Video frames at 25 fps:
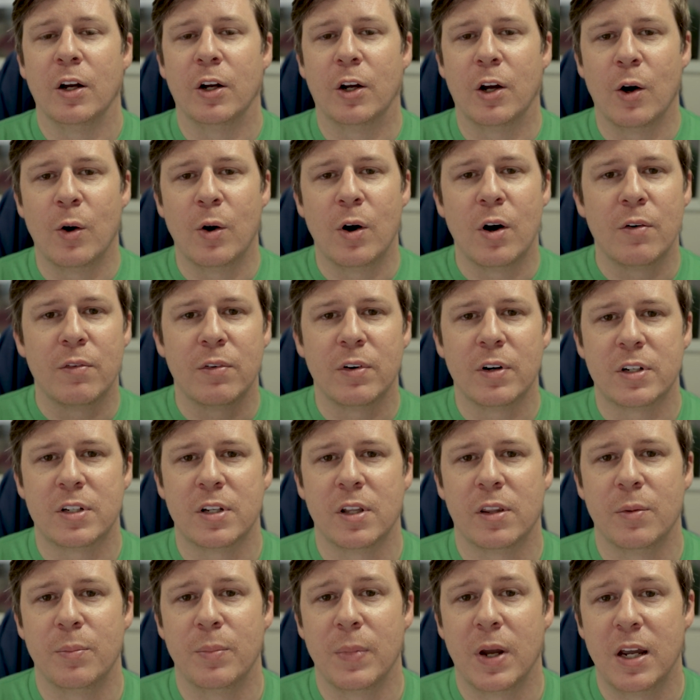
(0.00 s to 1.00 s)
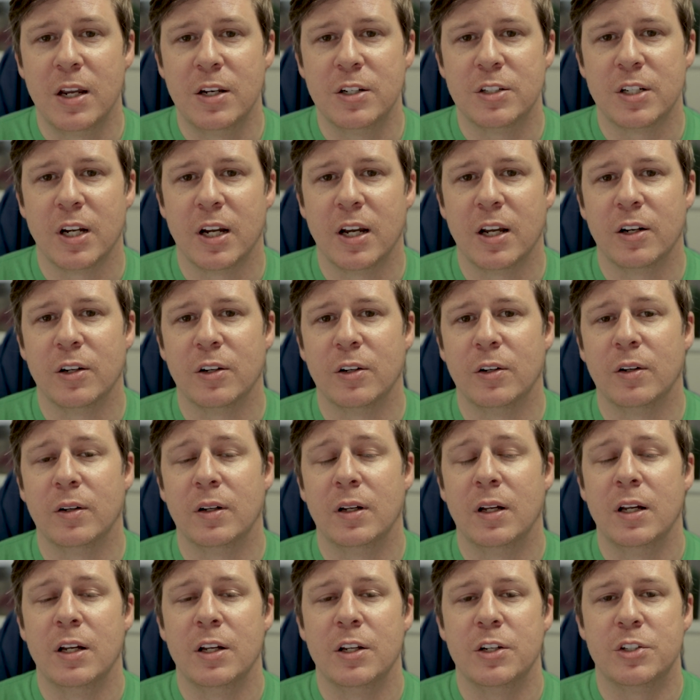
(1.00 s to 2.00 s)
go over to the main
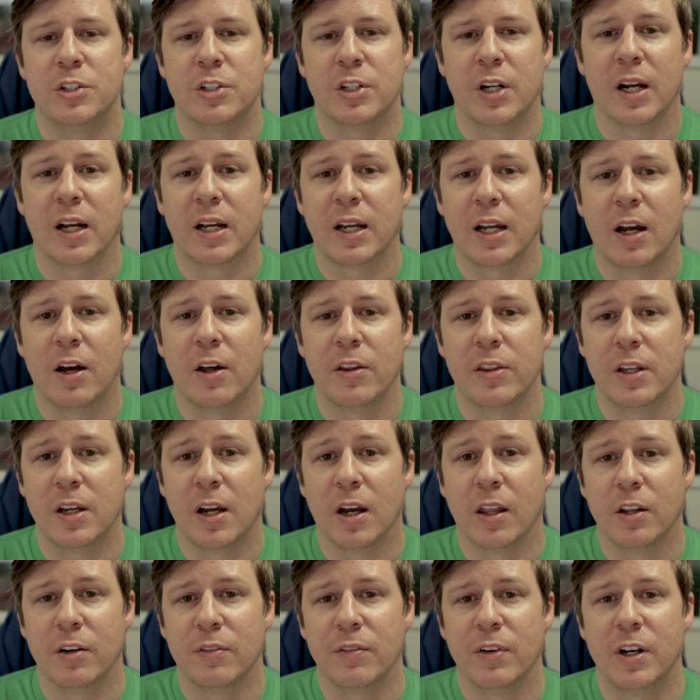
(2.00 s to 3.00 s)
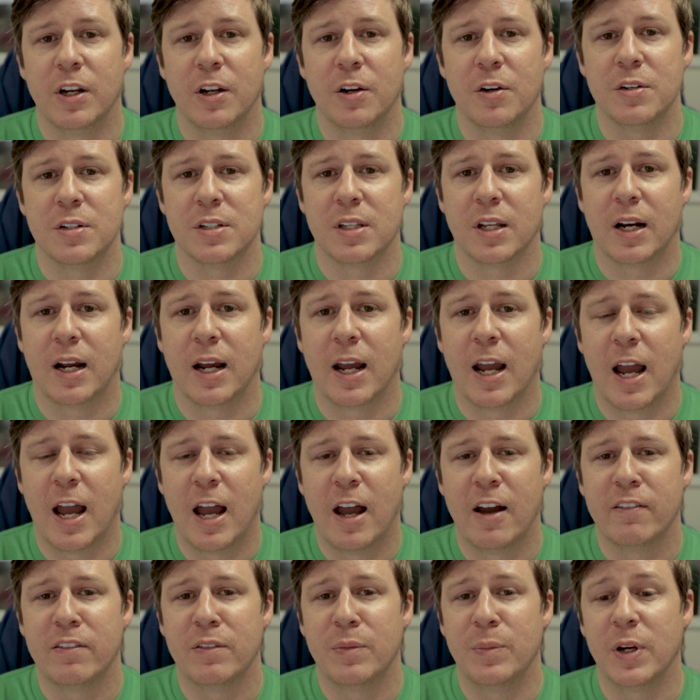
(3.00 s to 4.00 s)
channel, check out the other videos that I
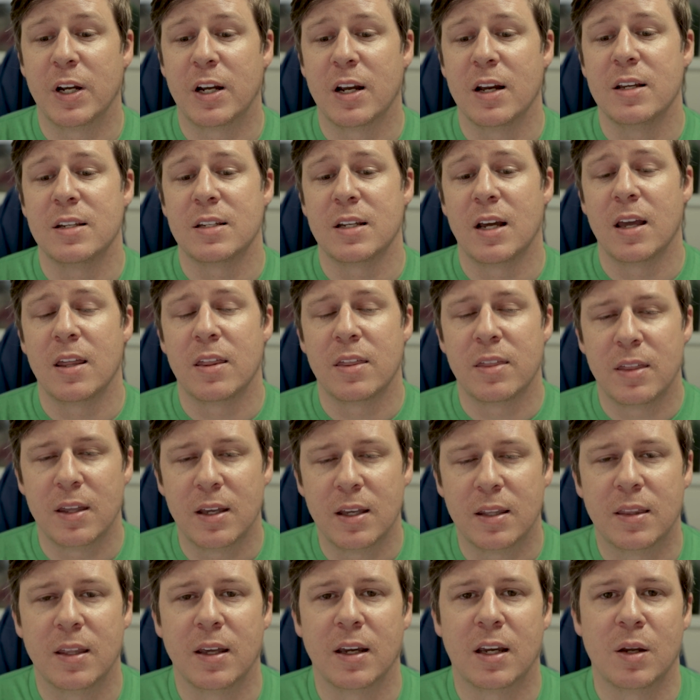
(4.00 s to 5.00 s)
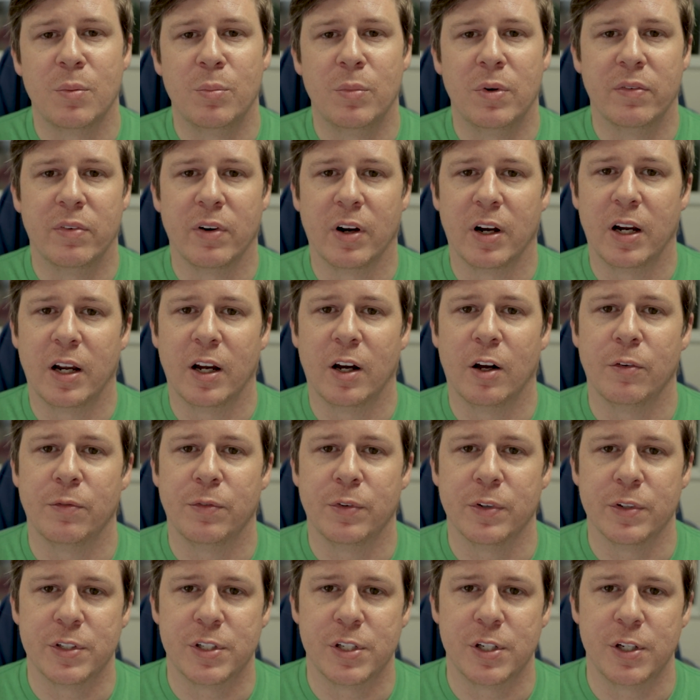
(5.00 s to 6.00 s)
have because I think they can be very
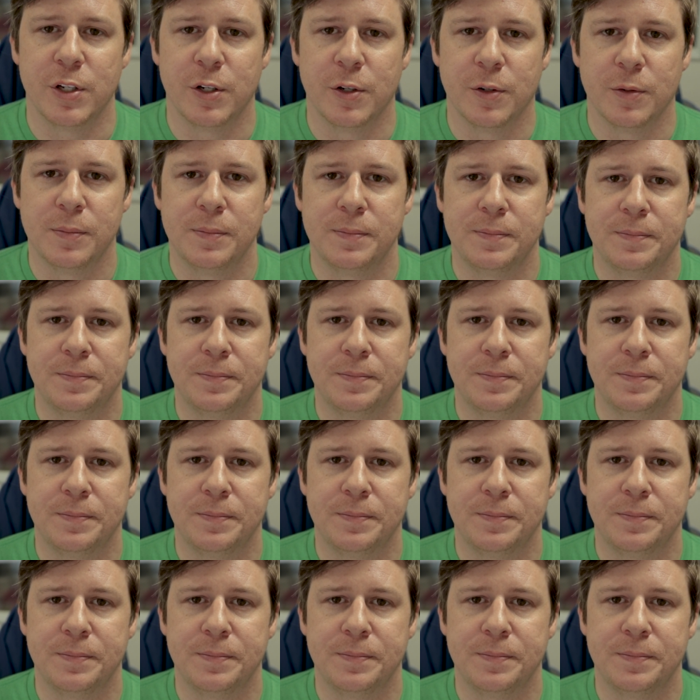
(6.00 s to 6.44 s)
helpful to you.